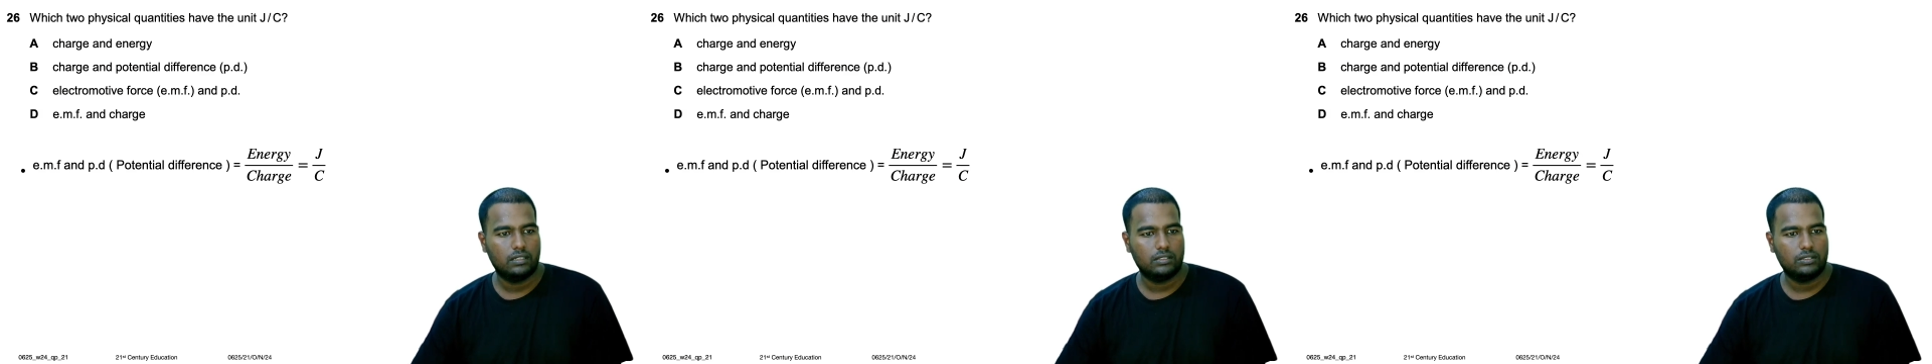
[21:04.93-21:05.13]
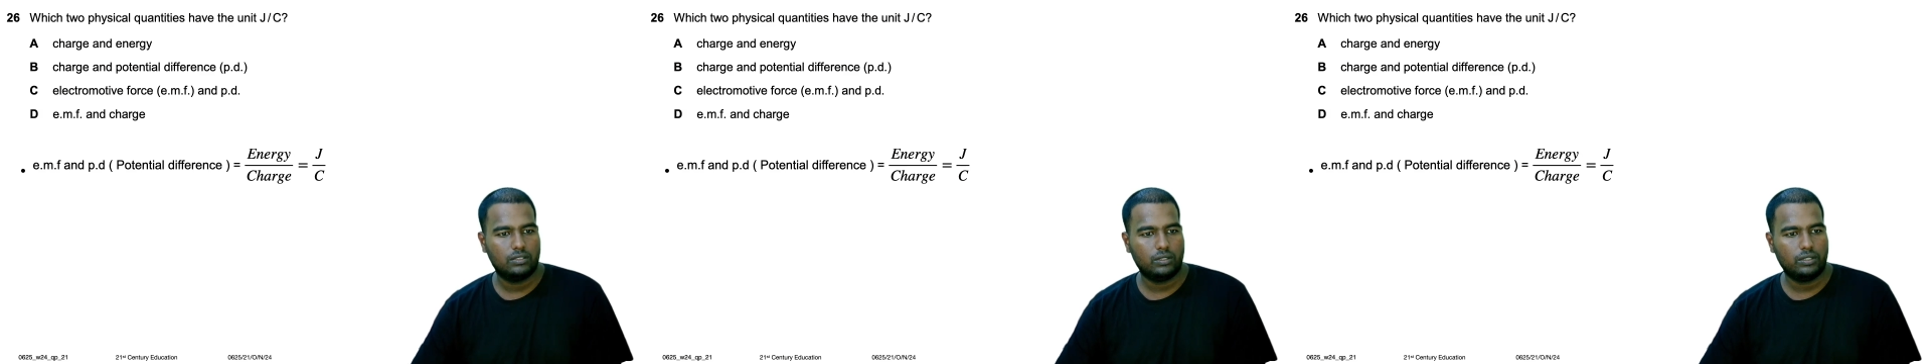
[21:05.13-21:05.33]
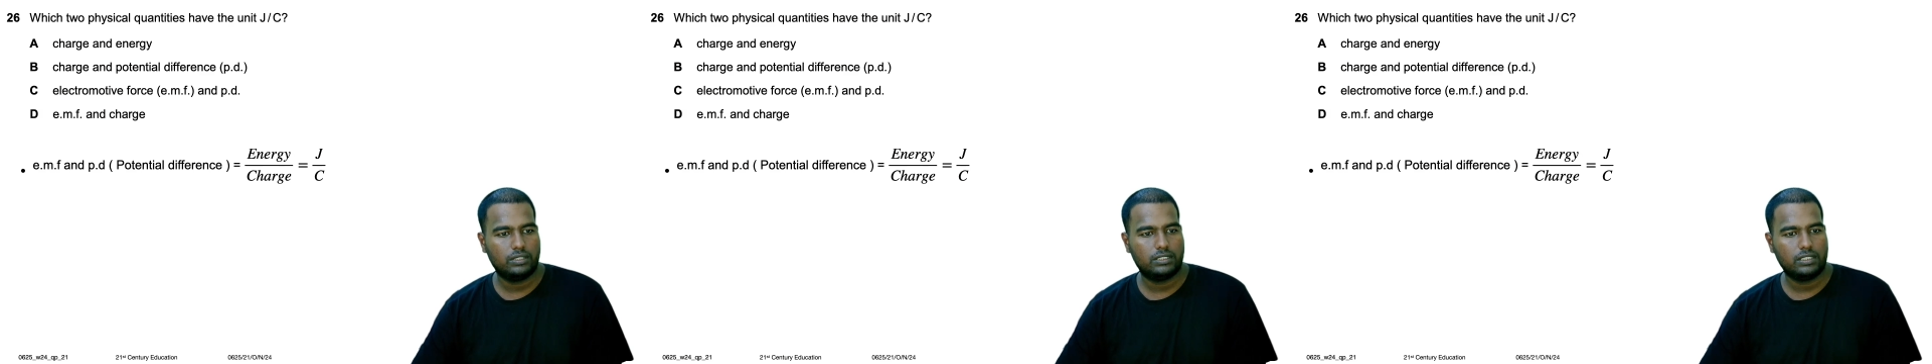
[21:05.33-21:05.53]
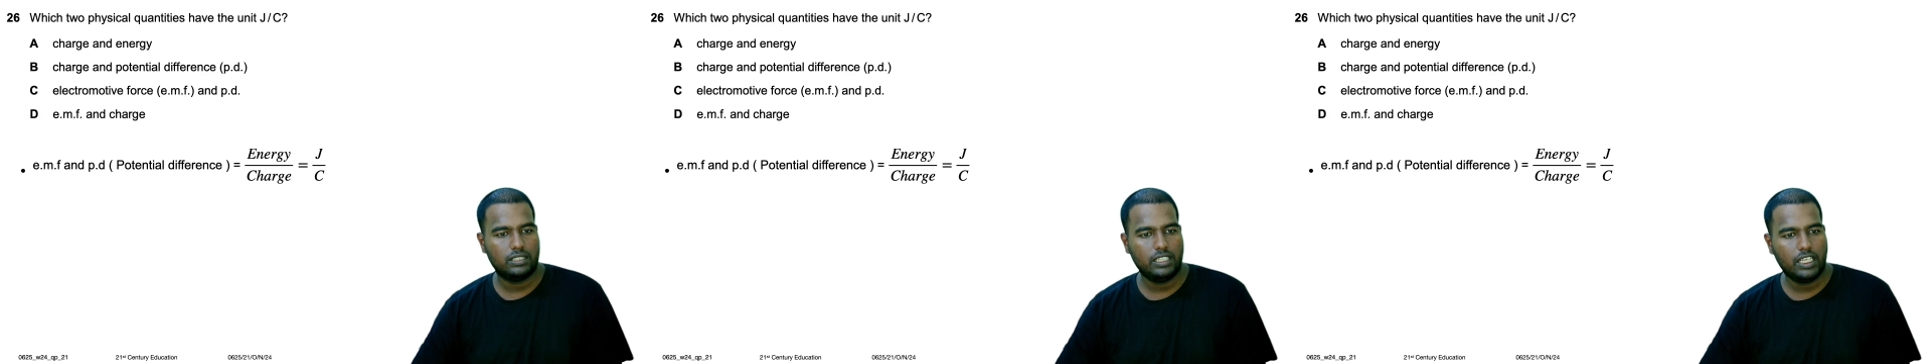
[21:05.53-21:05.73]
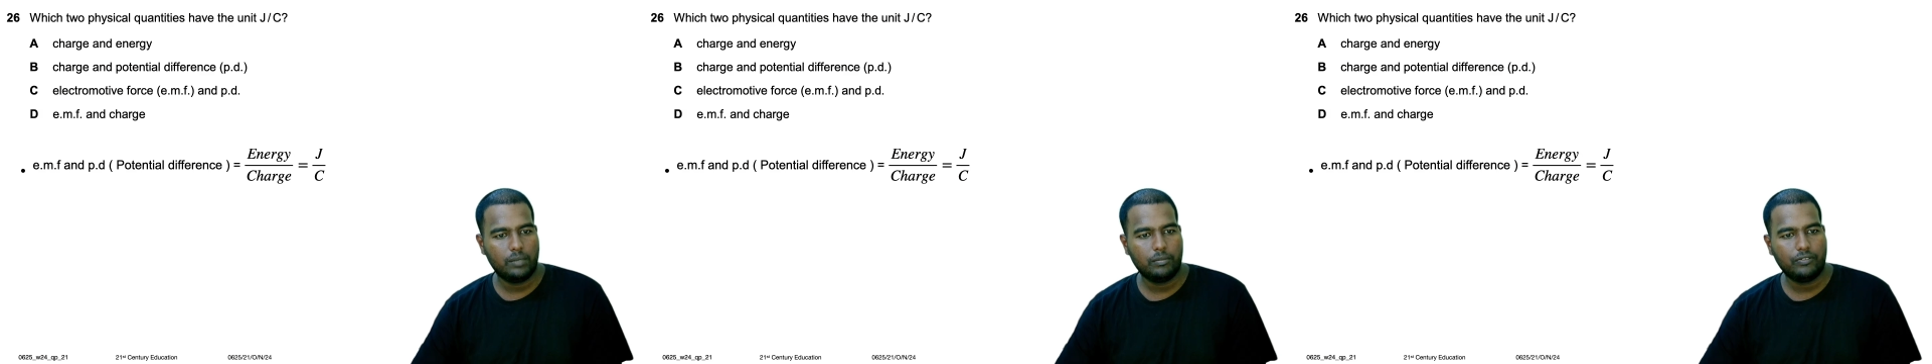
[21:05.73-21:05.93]
So it's
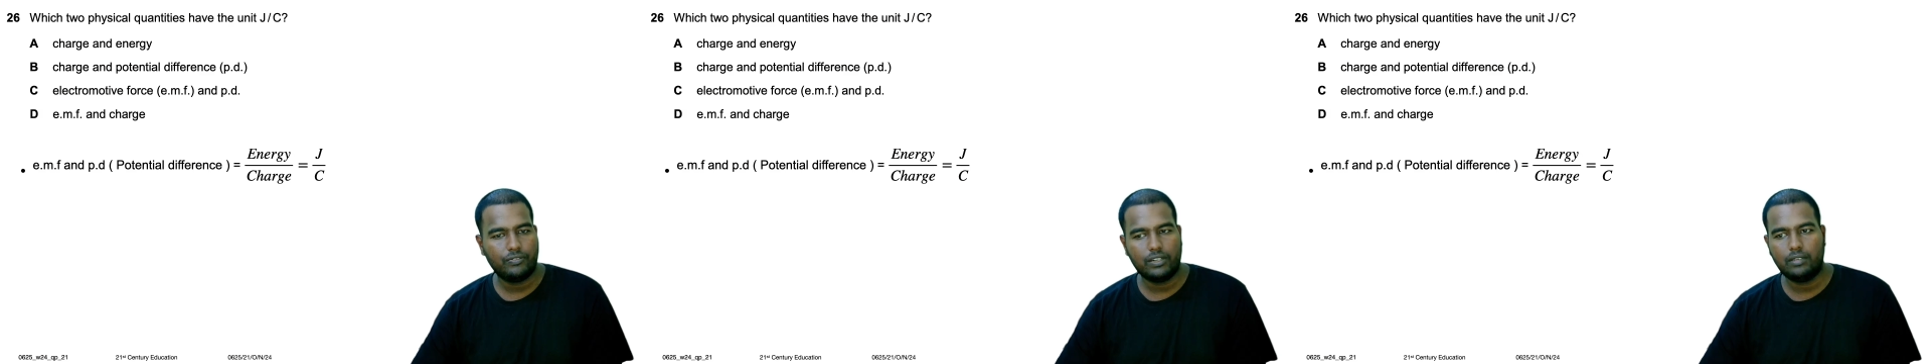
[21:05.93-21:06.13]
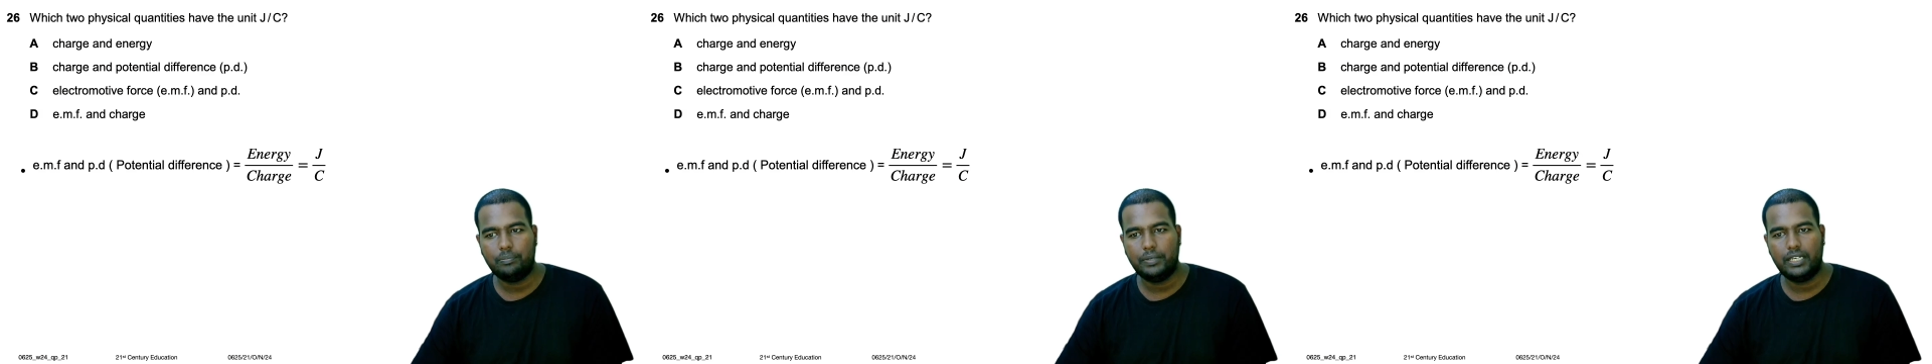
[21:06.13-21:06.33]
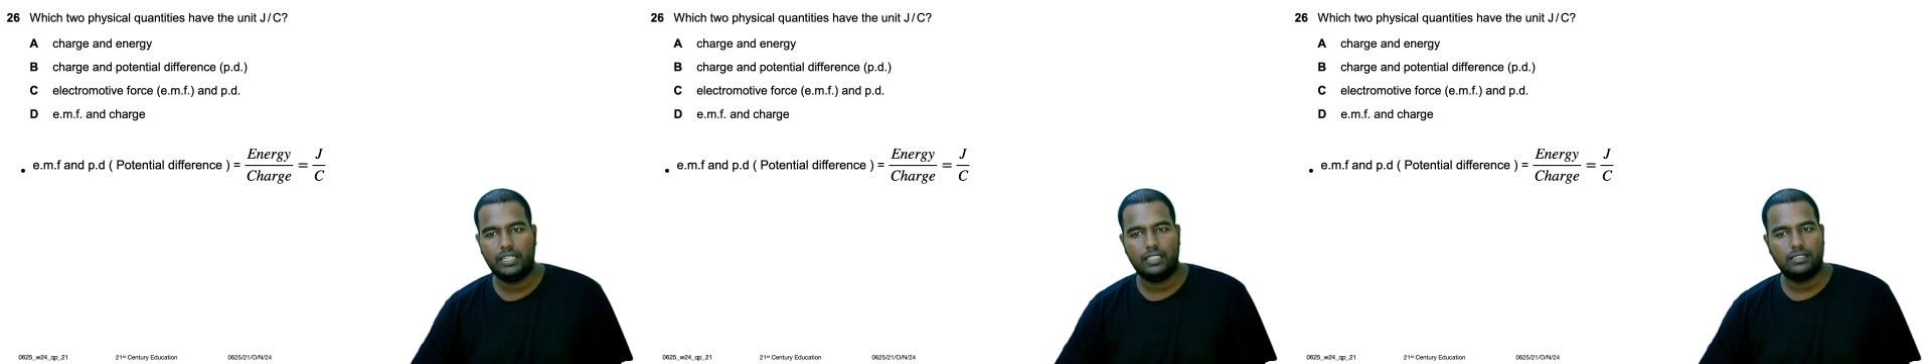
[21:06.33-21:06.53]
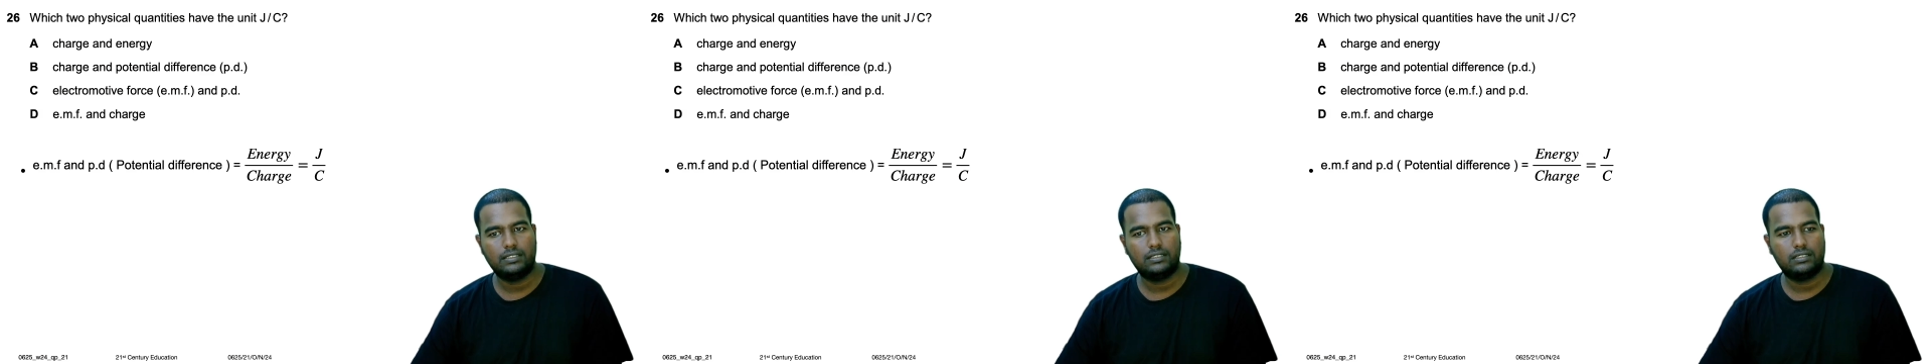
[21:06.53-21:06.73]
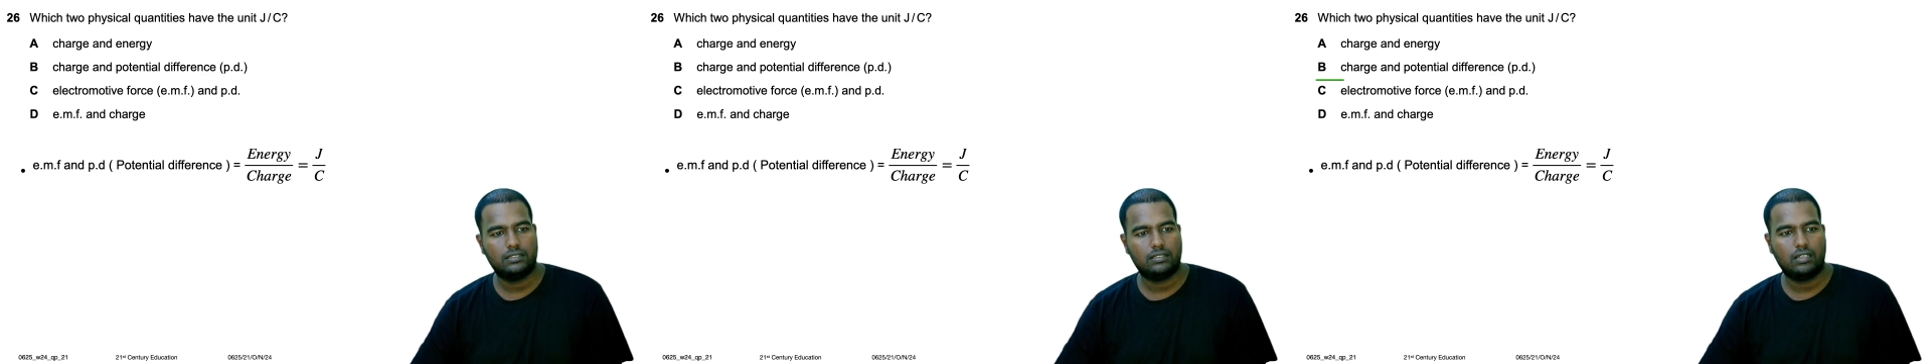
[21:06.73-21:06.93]
EMF and PD.
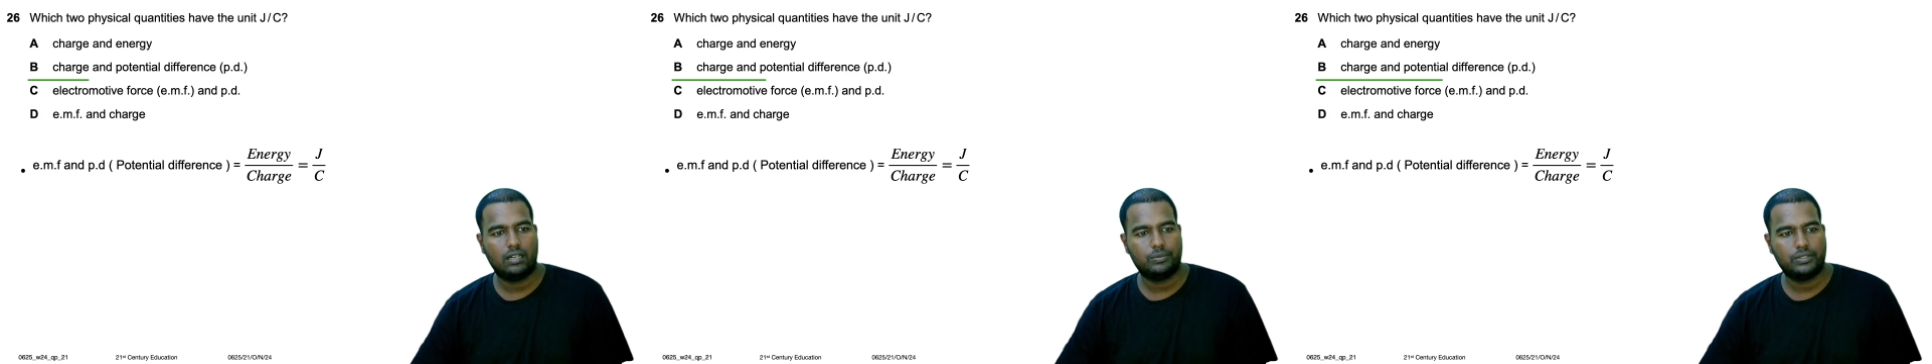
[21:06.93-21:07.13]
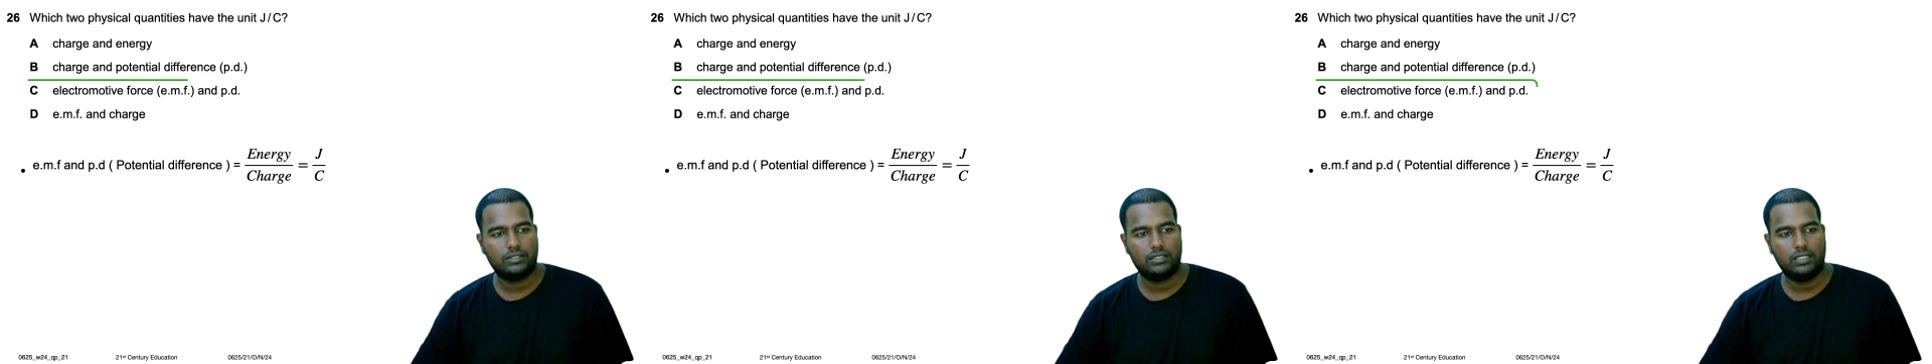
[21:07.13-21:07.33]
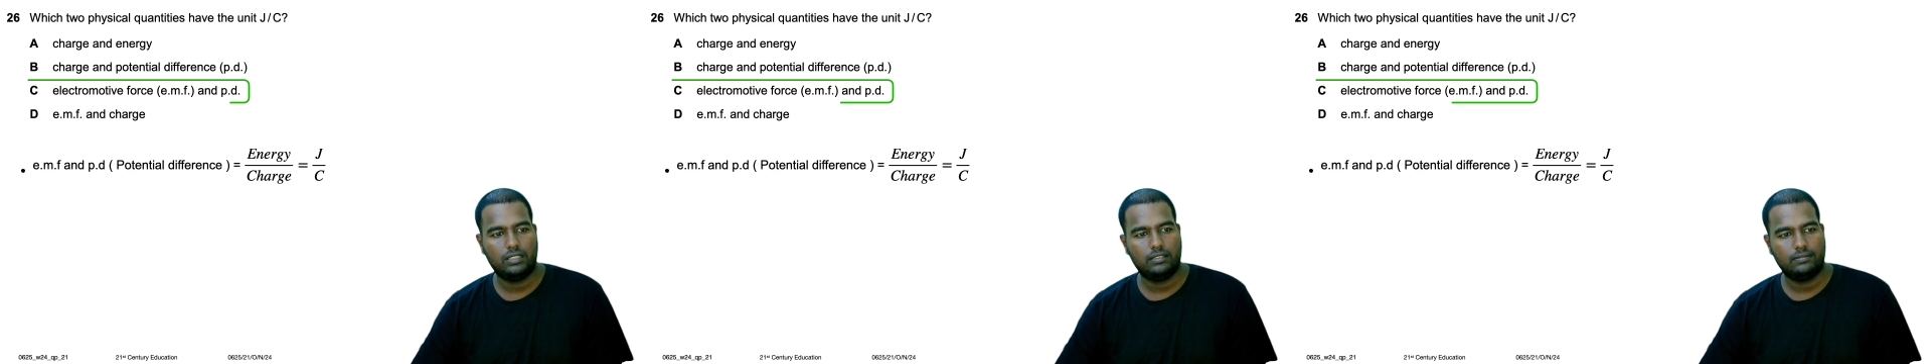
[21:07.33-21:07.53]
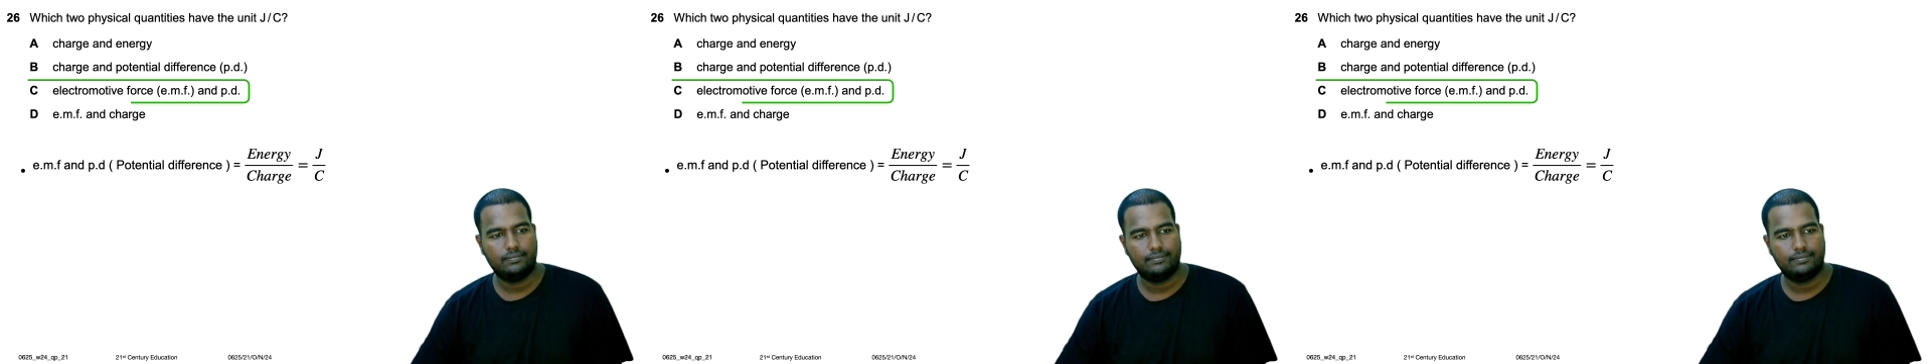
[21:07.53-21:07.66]
Option C.